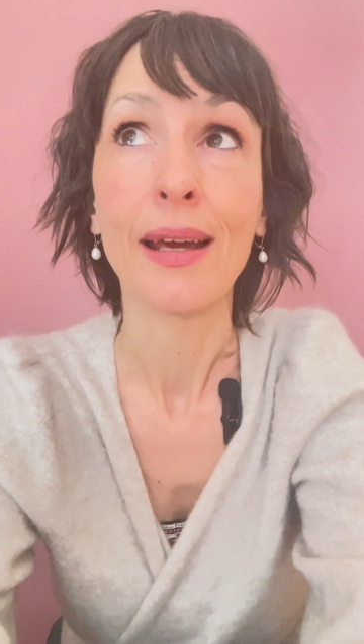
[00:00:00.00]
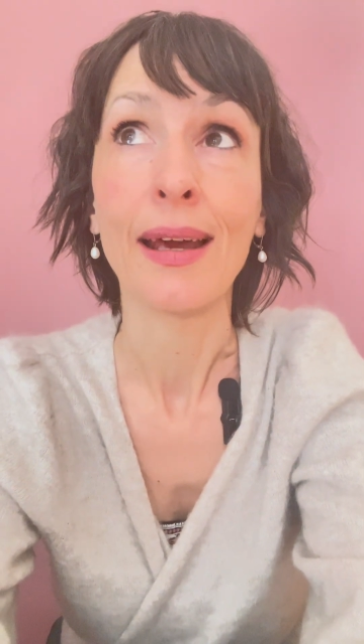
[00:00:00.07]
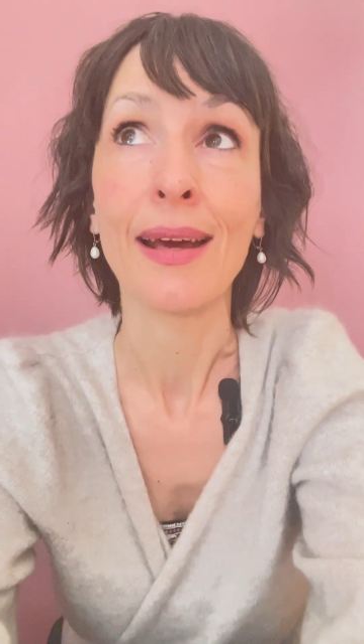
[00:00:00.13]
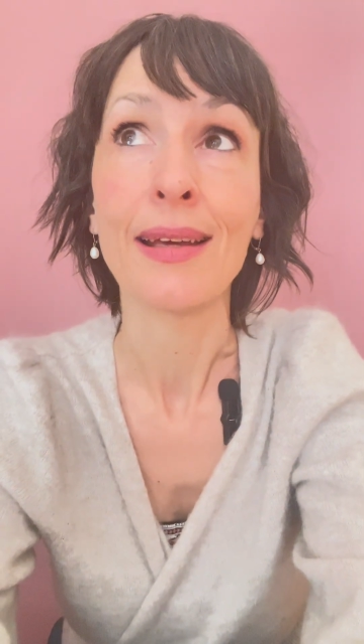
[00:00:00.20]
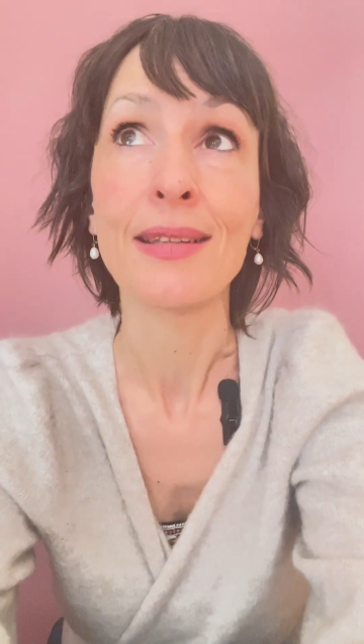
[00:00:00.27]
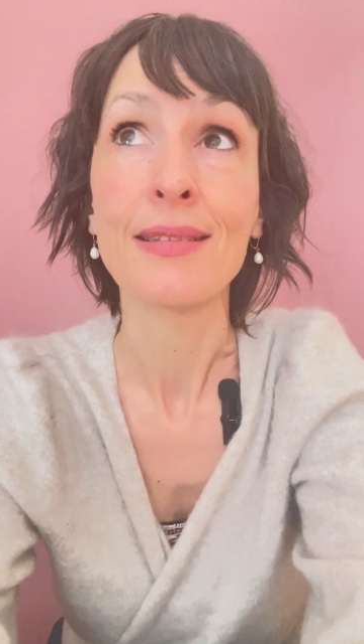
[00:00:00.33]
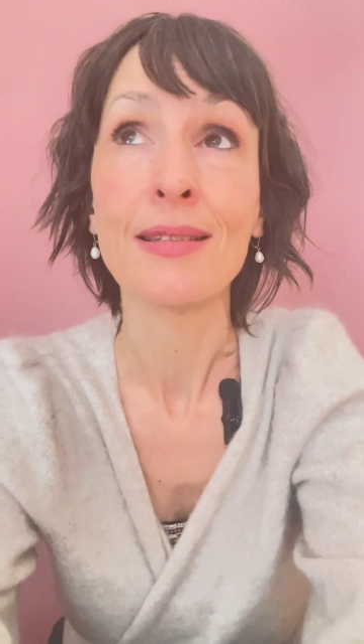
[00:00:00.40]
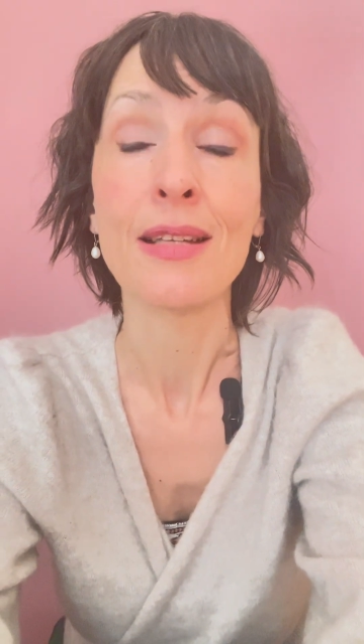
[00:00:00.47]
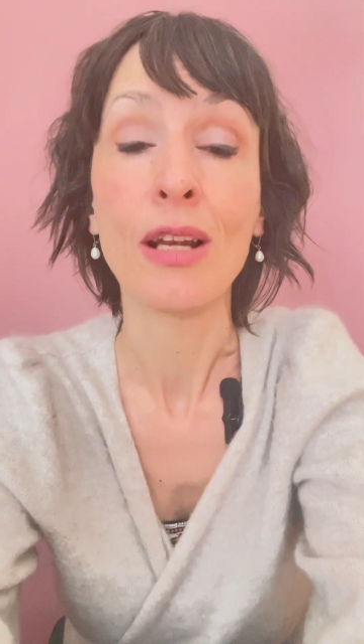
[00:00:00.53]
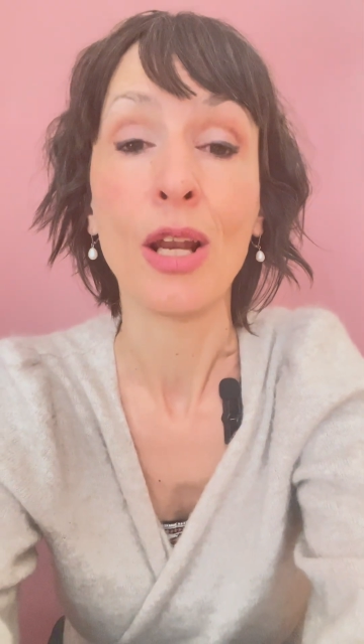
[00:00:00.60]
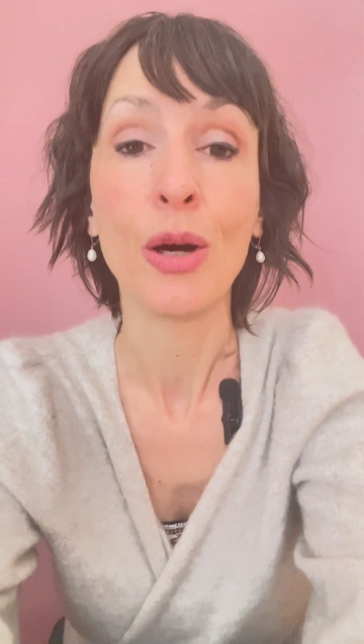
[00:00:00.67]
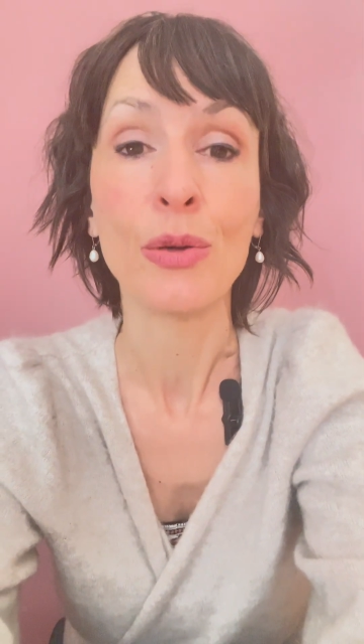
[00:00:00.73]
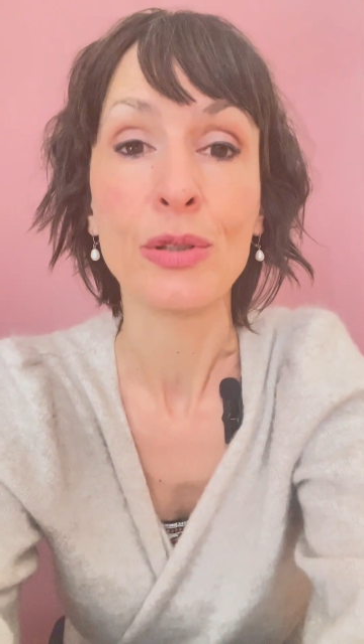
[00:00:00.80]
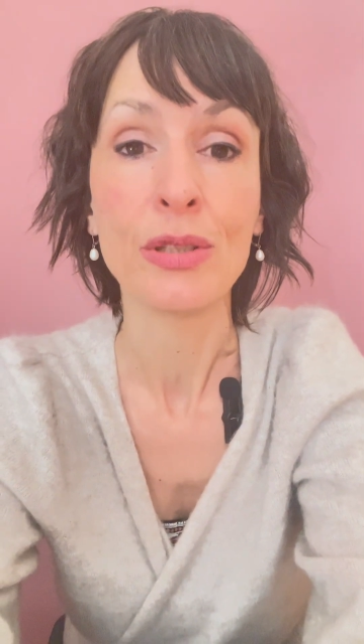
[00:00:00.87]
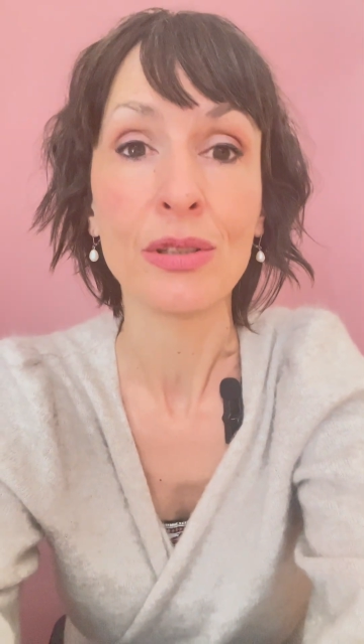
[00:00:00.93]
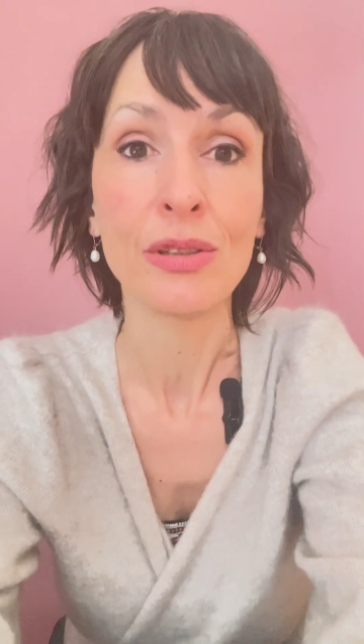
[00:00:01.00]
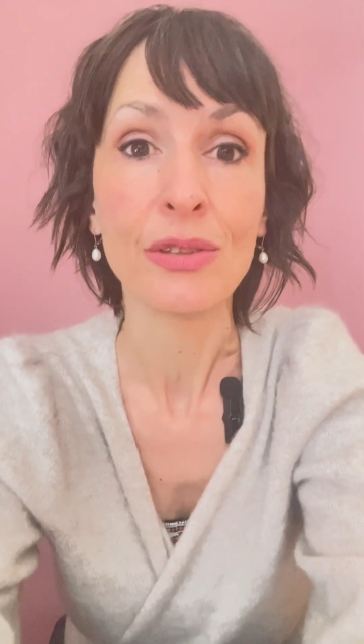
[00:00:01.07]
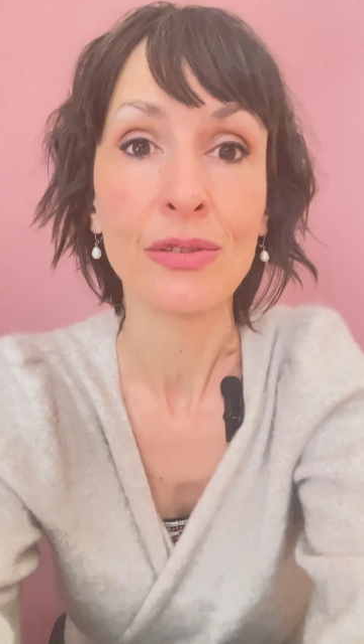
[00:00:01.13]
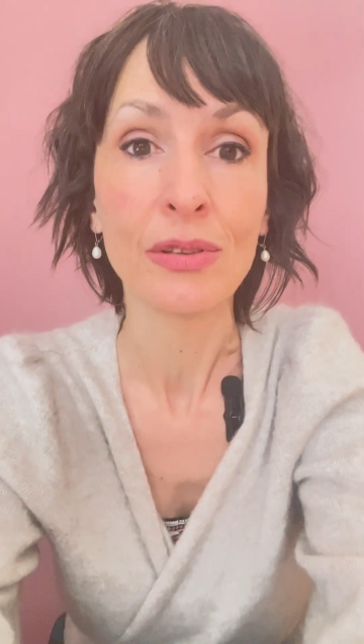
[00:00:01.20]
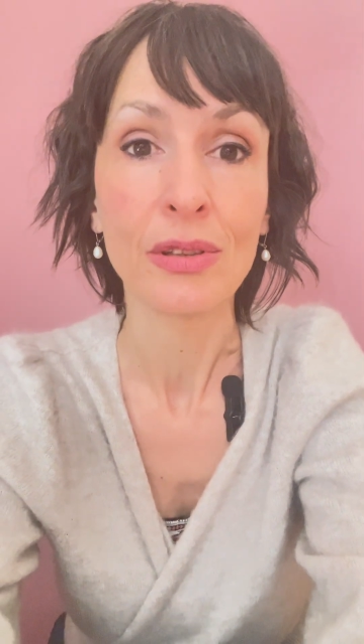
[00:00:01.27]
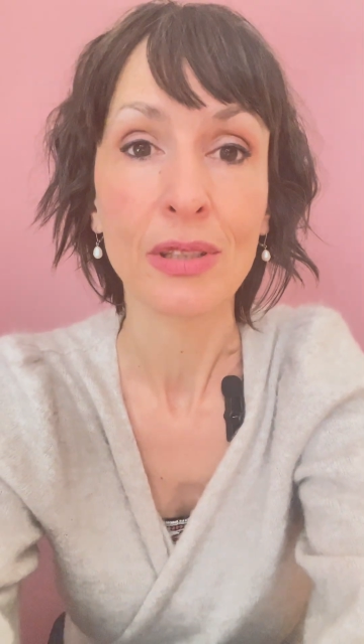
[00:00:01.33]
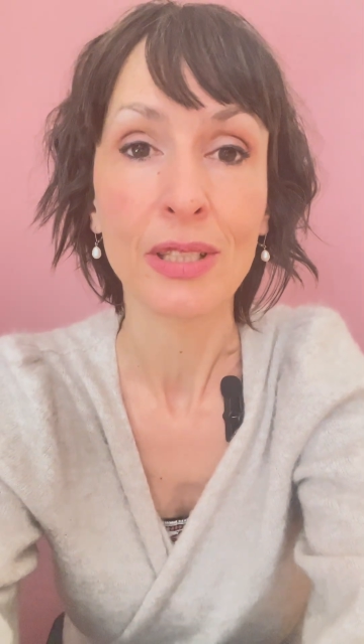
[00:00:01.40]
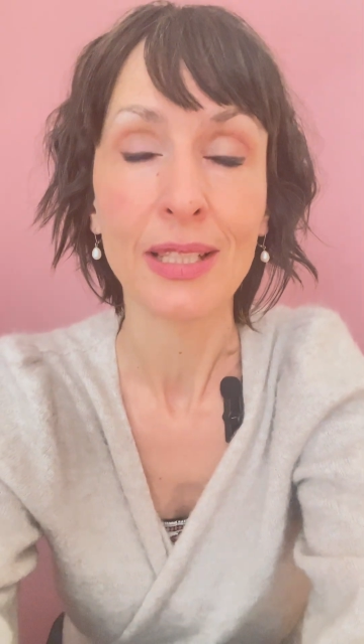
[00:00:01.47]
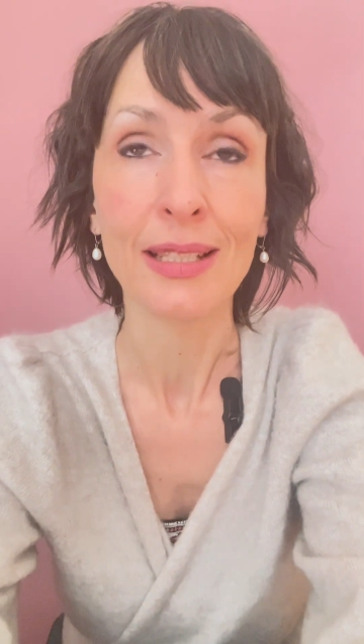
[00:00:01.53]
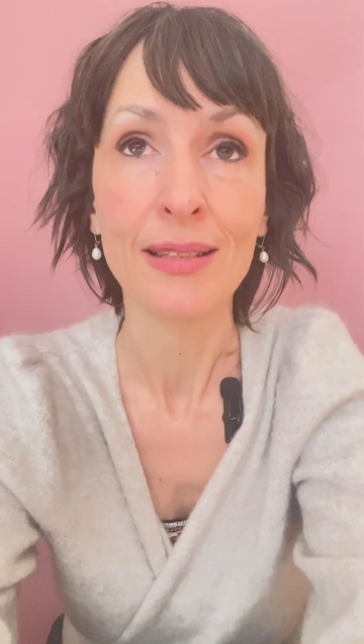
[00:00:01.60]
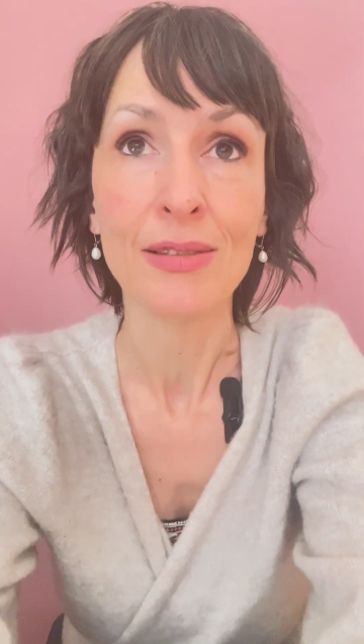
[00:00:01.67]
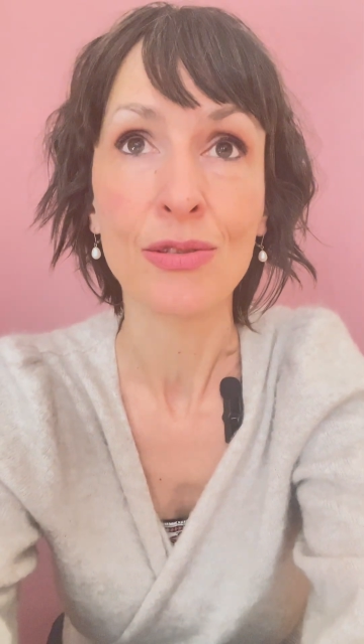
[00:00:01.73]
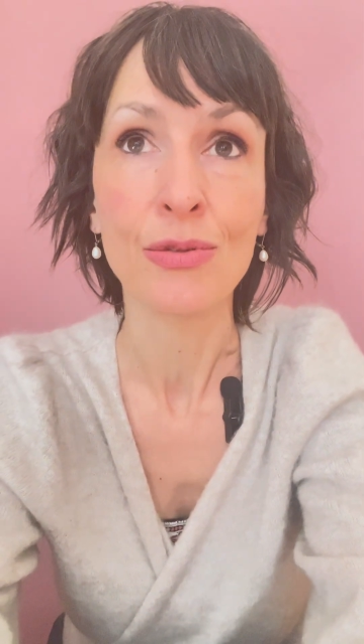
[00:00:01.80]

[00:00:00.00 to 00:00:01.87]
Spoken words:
as the lotus is